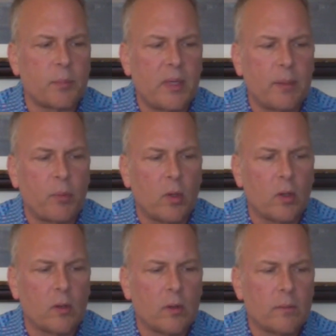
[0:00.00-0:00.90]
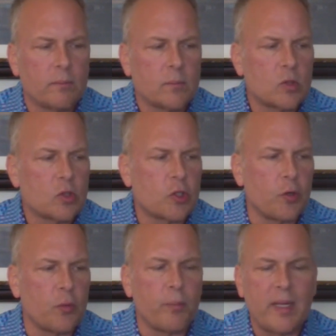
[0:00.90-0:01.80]
people
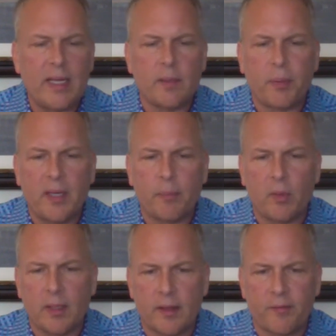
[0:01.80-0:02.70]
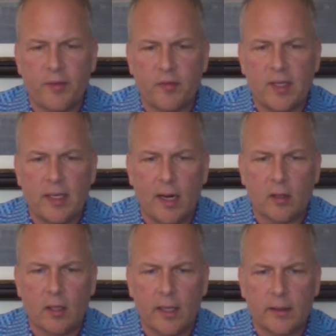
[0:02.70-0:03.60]
to meet people at the 50
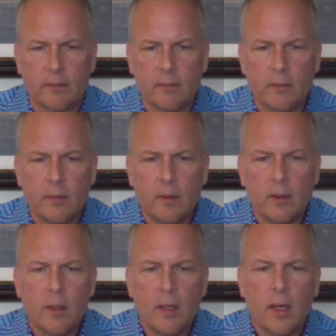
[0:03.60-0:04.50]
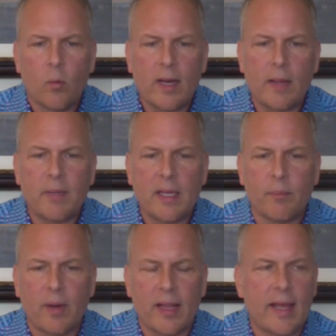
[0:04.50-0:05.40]
yard line. And what I
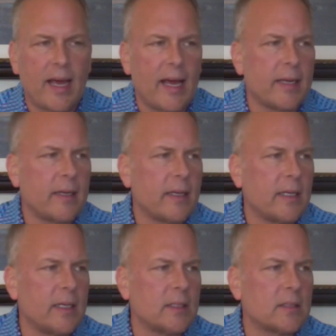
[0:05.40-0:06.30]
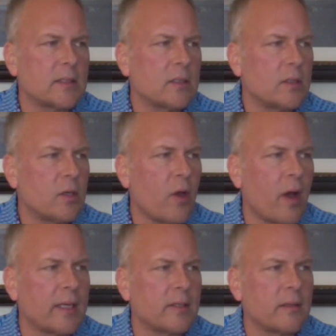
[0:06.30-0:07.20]
mean by that is
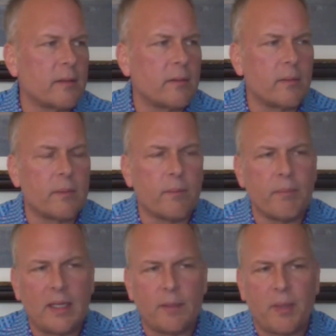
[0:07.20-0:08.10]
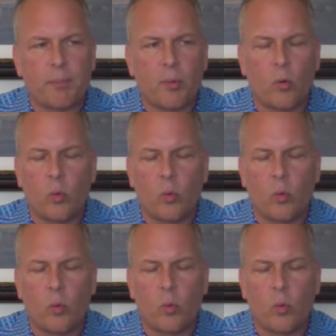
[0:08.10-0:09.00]
not meet people with
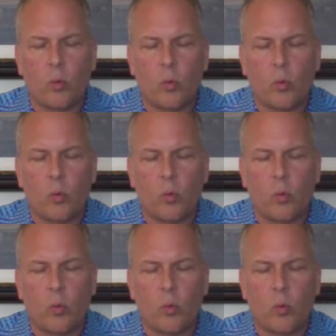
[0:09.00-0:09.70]
your agenda,